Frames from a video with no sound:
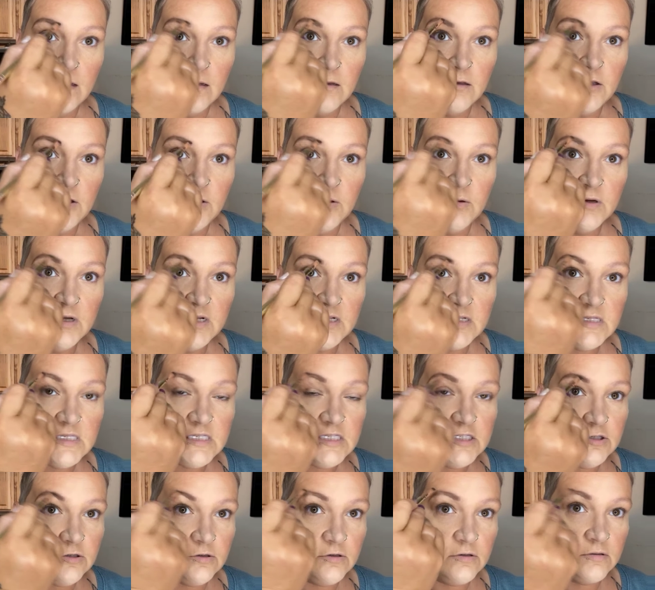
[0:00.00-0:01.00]
You can
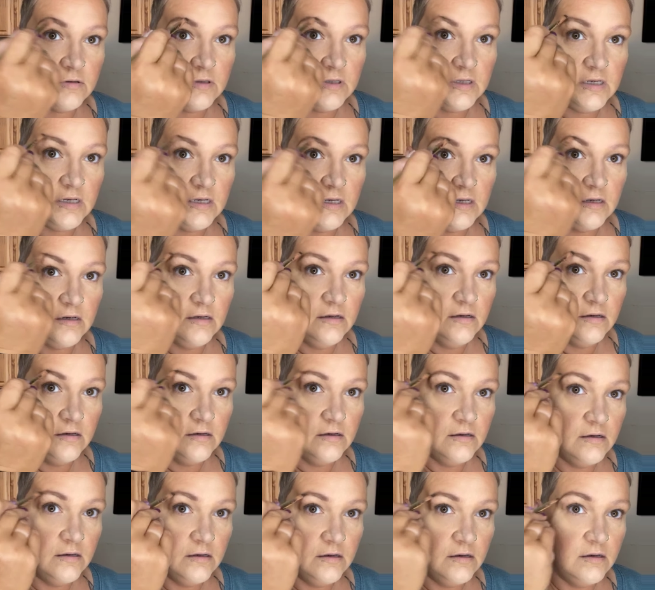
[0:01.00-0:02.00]
certainly
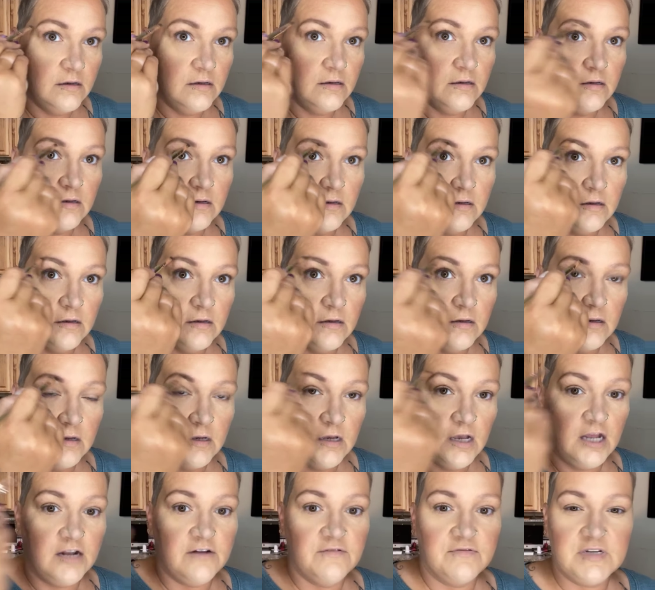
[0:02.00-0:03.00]

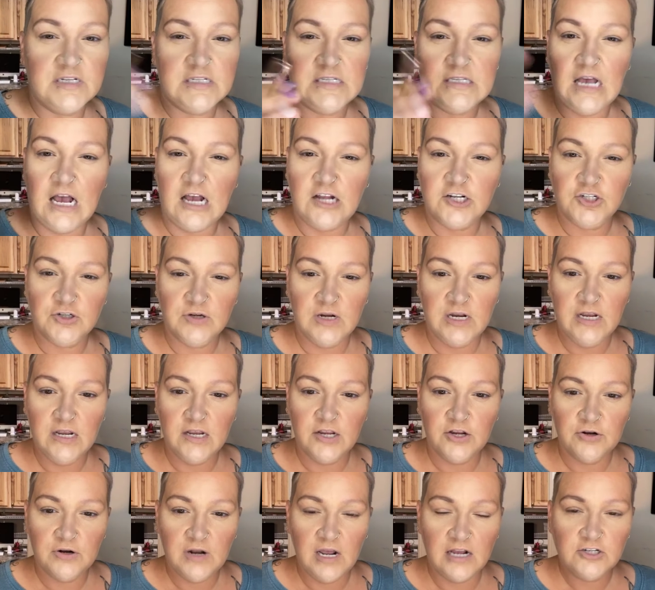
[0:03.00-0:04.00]
kind of exaggerate
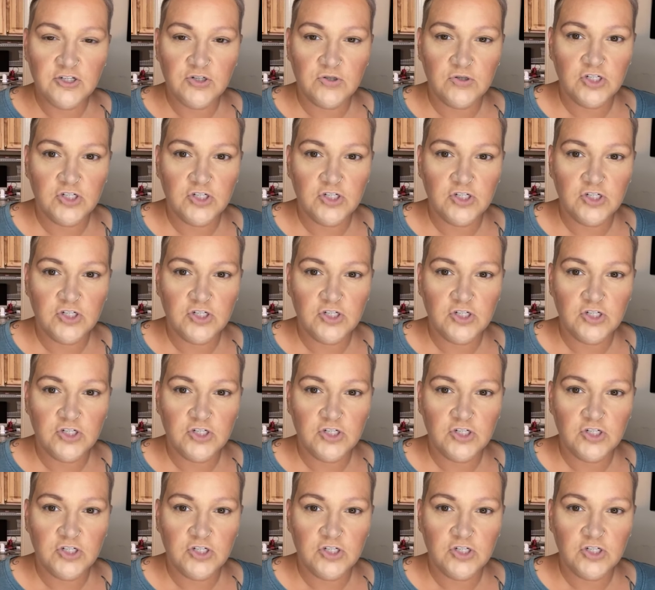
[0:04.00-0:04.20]
your natural